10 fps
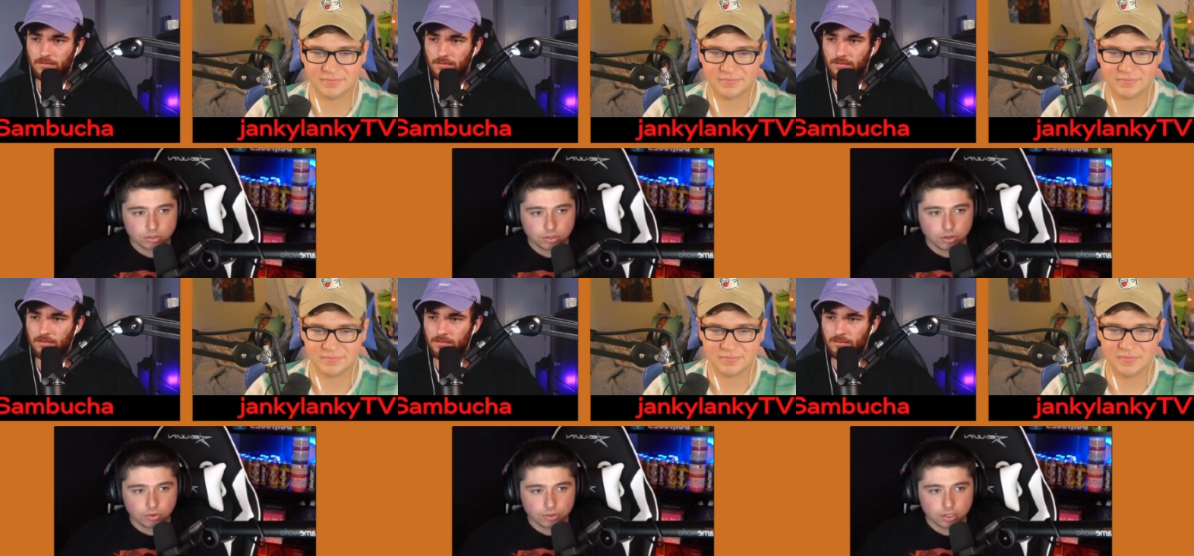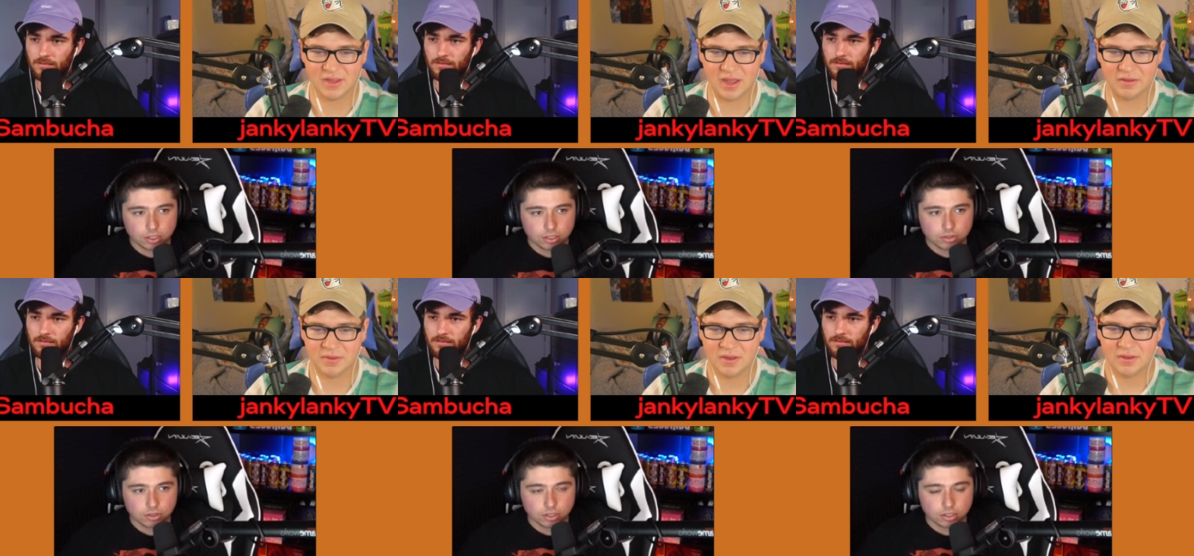Speaker 1: You know, thinking yeah. that
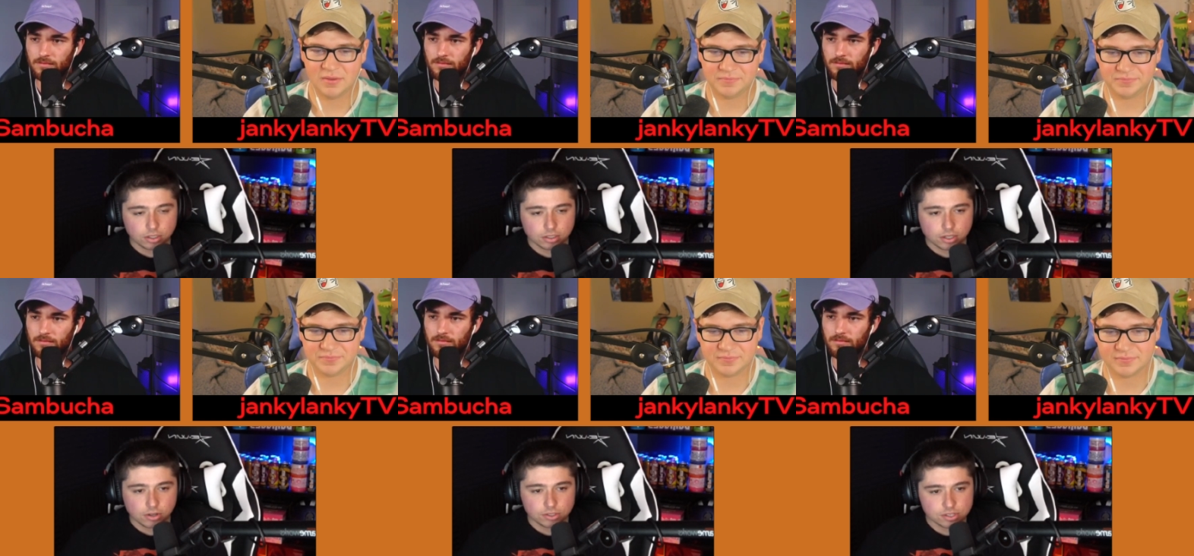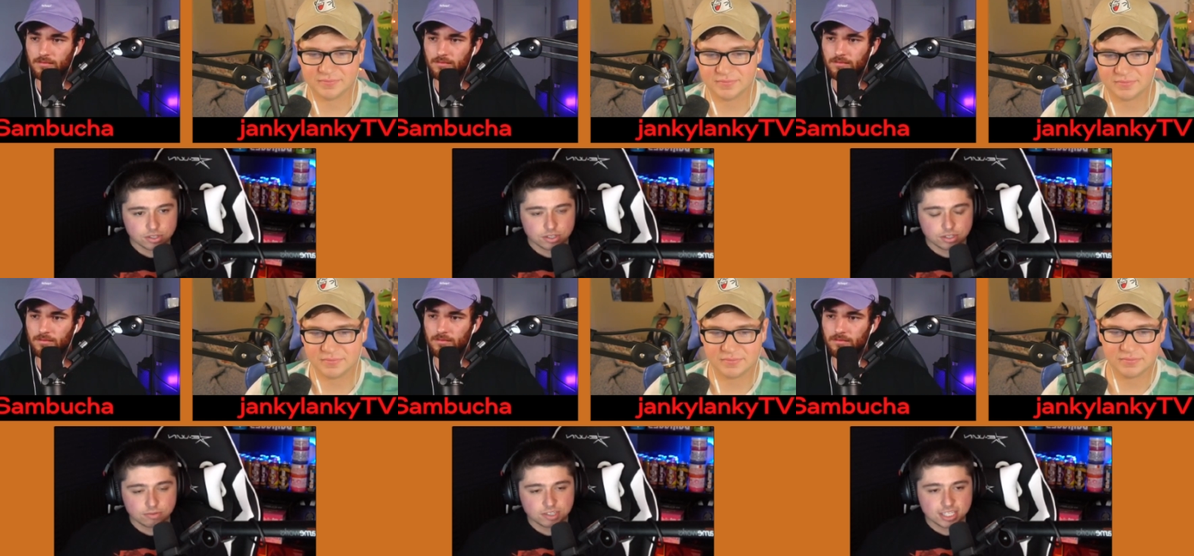they're gonna get all
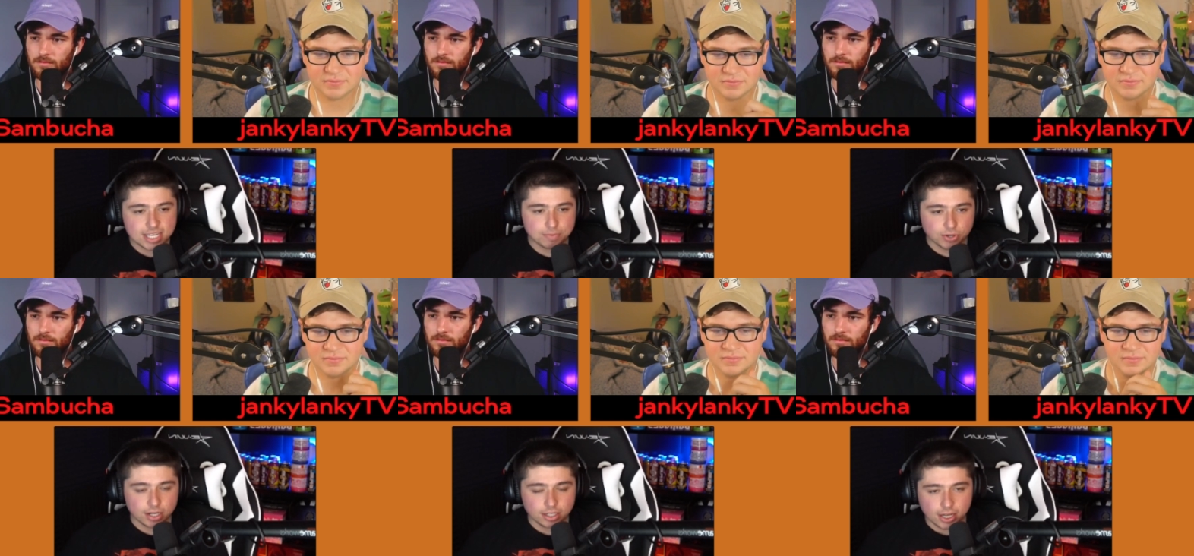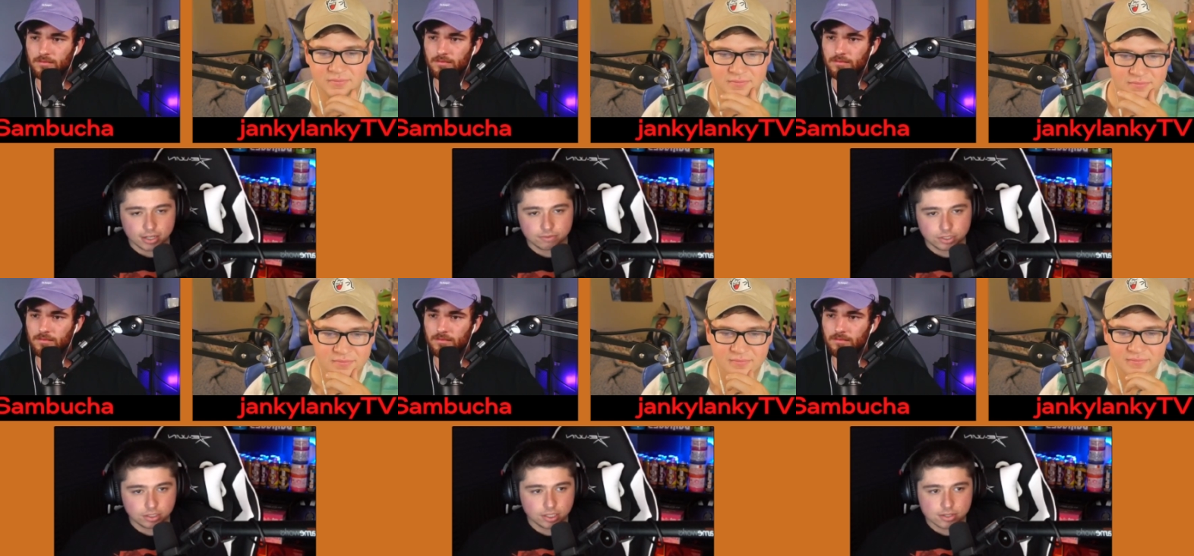this Steam credit out of
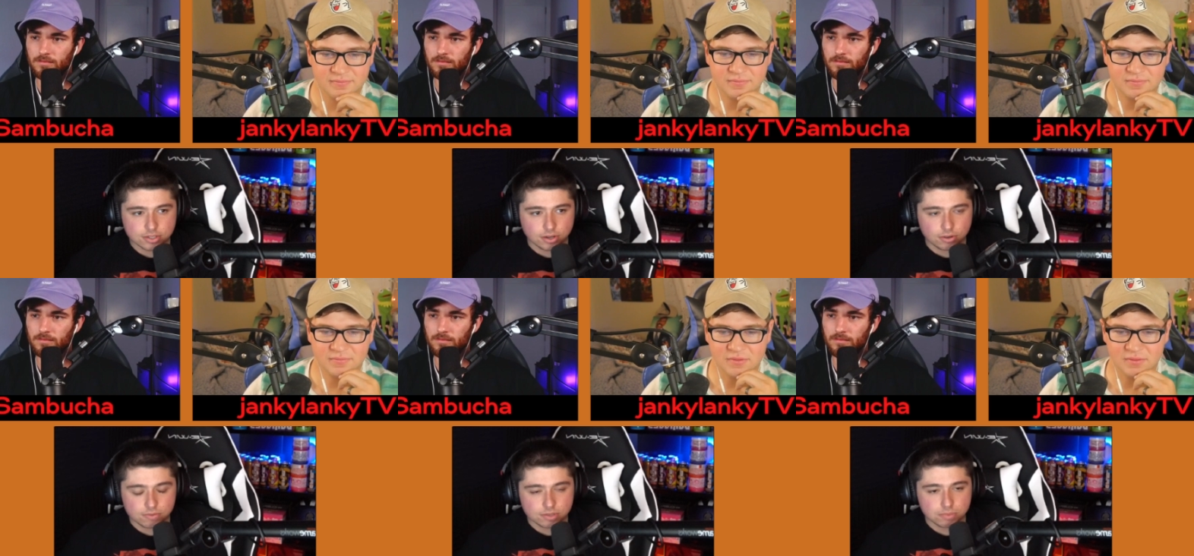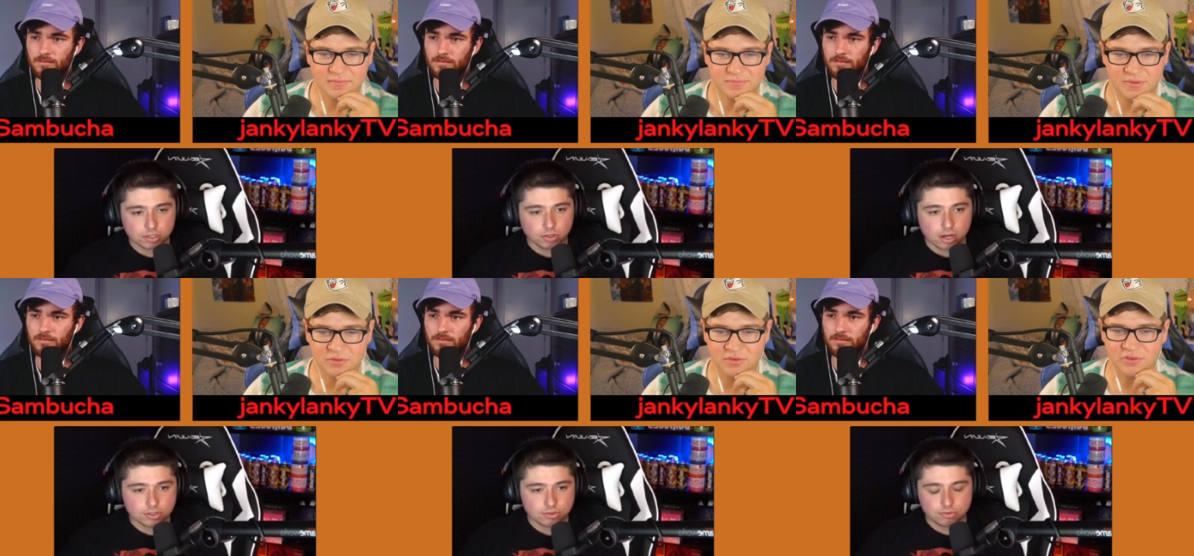it, and so it was a big
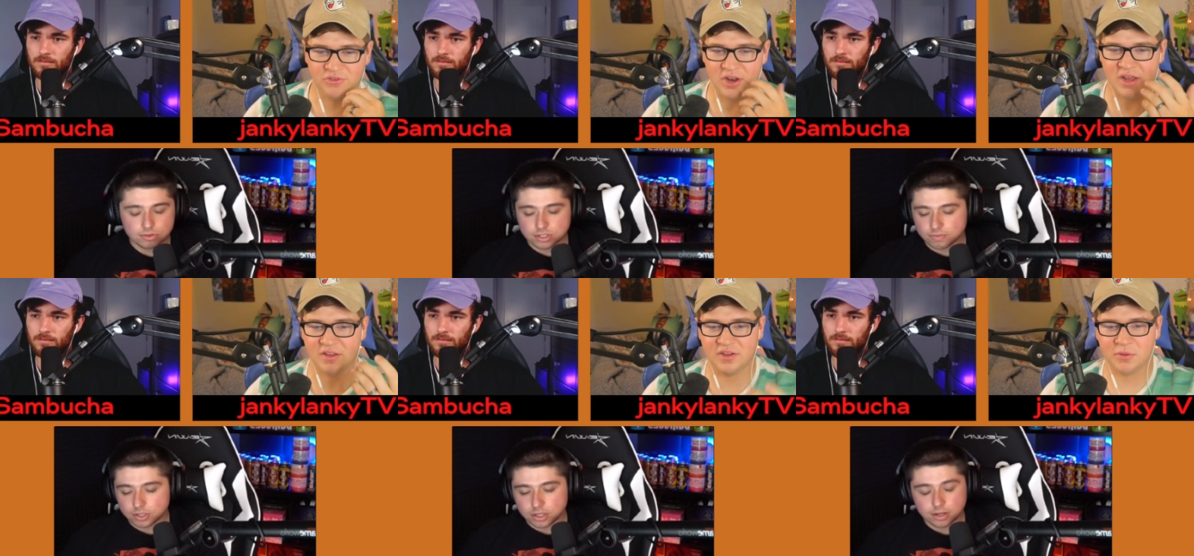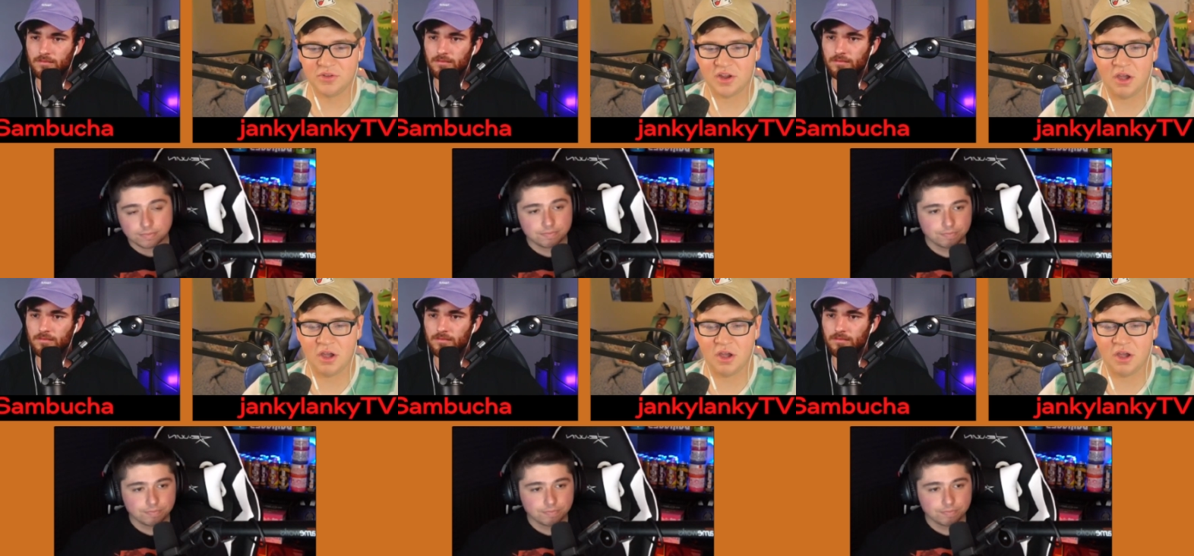lawsuit, shit, like that.